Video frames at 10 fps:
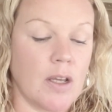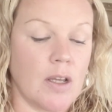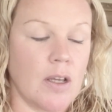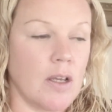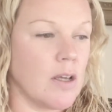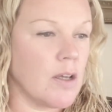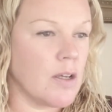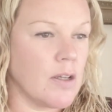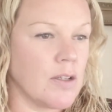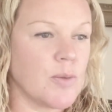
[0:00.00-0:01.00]

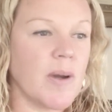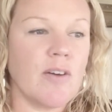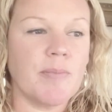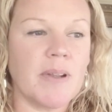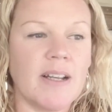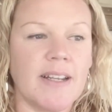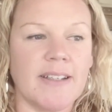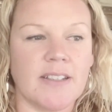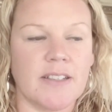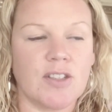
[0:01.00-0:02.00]
12
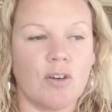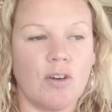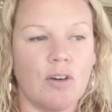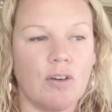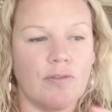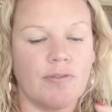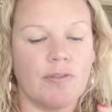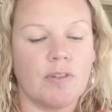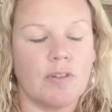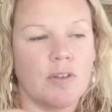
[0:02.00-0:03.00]
millilitres of
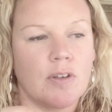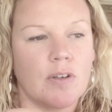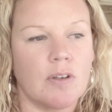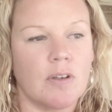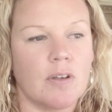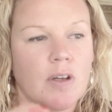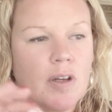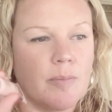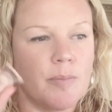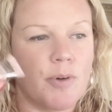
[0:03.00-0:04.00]

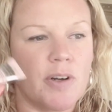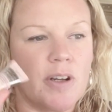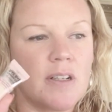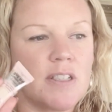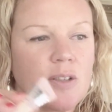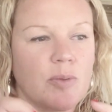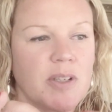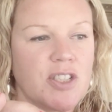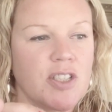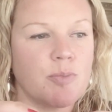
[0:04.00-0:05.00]
product,
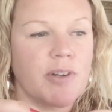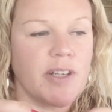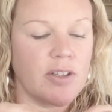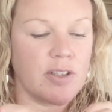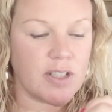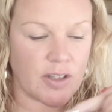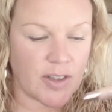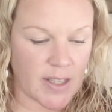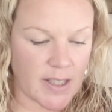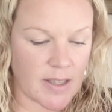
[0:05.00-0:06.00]
which is pretty good. I
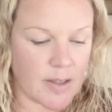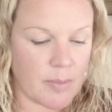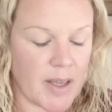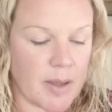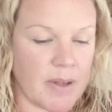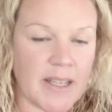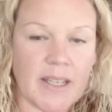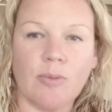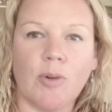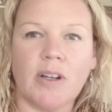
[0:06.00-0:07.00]
think in the
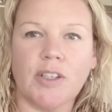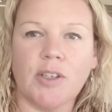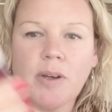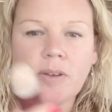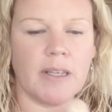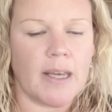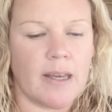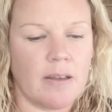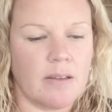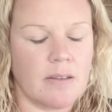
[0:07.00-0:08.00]
Maybelline one you only
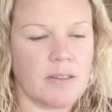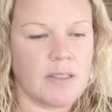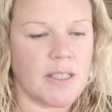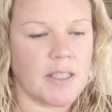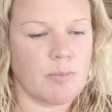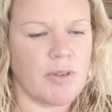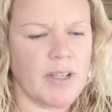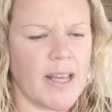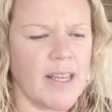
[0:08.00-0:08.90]
get 6.8.